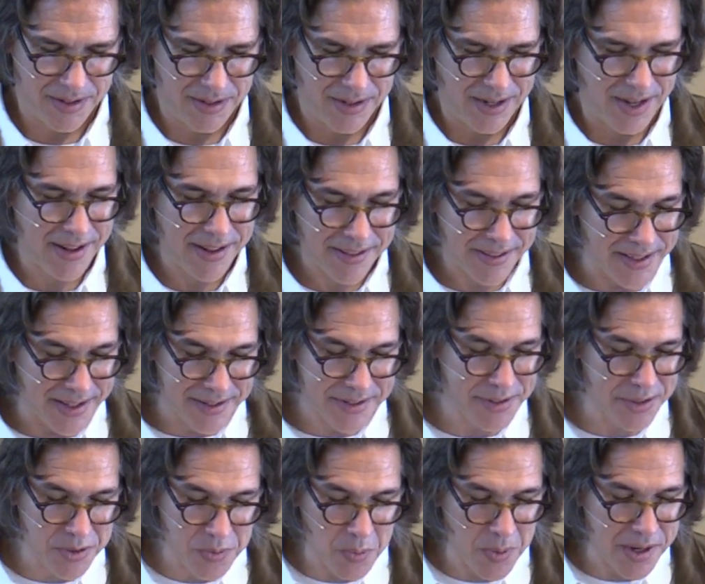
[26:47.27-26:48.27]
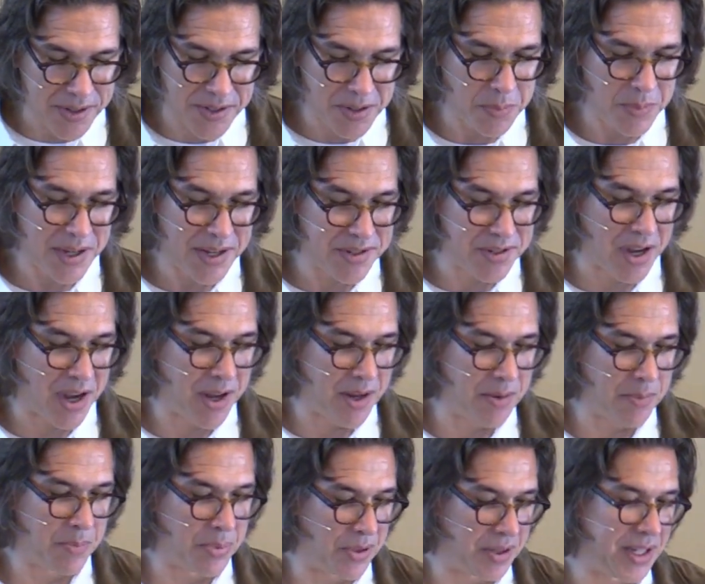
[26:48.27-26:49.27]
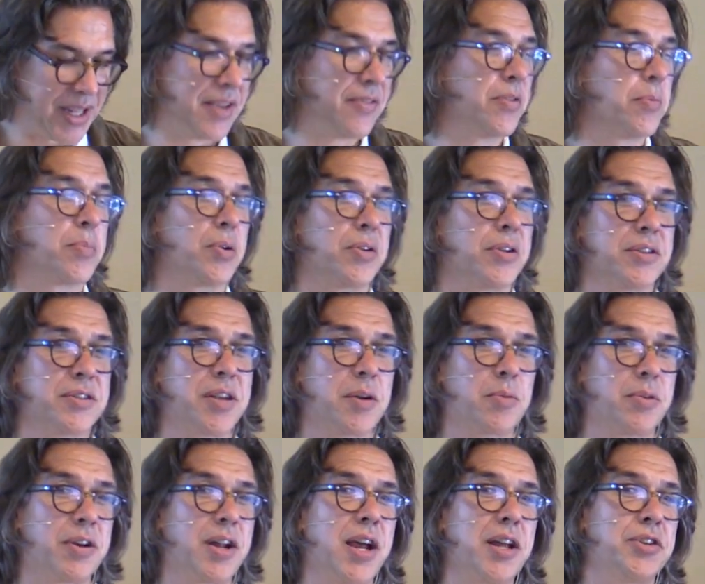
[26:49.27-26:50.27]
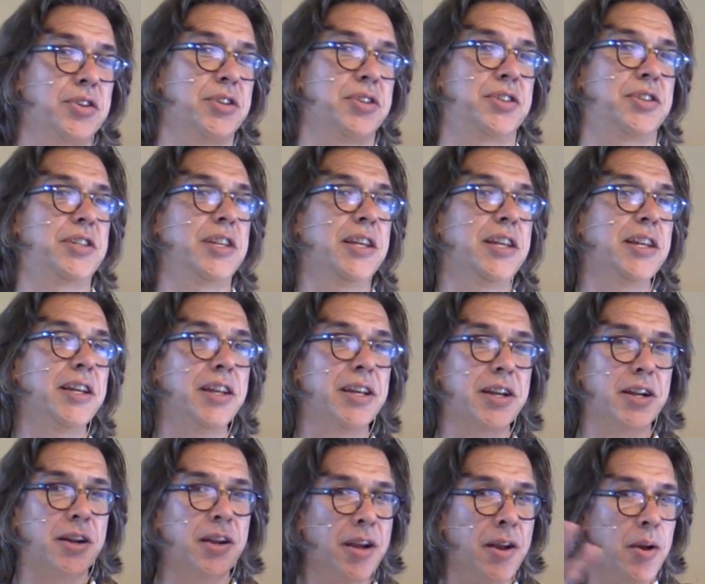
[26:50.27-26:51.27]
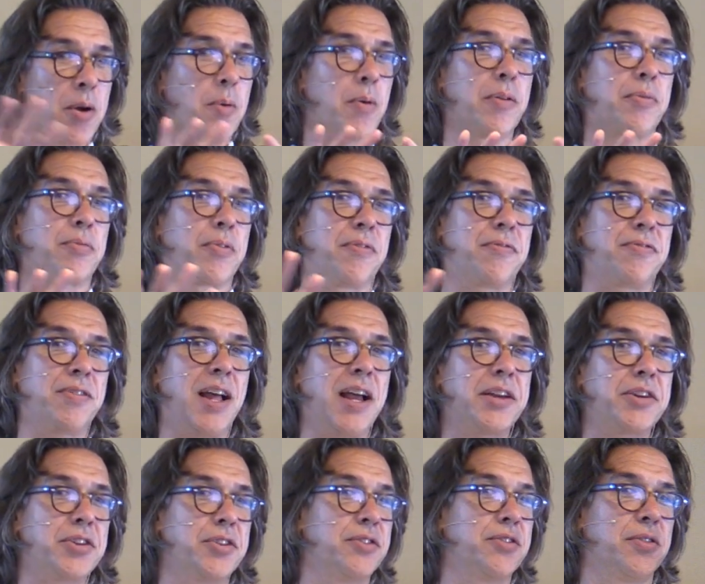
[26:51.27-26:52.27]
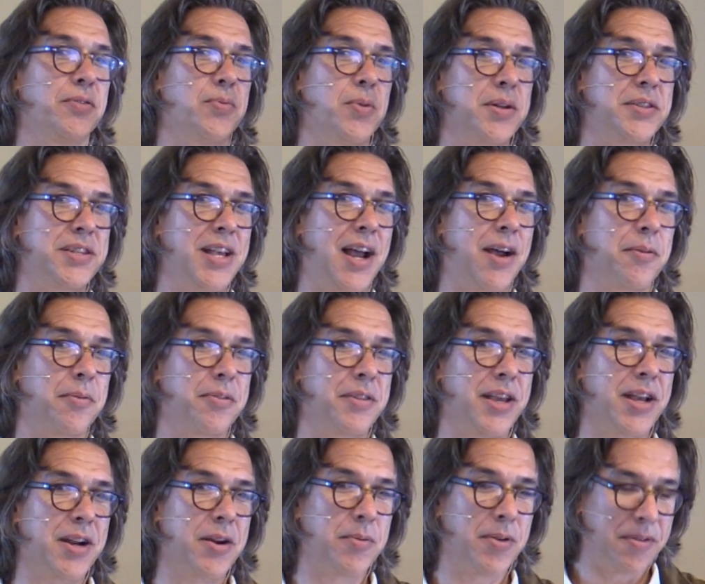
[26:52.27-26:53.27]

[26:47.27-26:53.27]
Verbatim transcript: I think this is what to me is unbelievable is that we're not just sitting here with reflections of what's out there.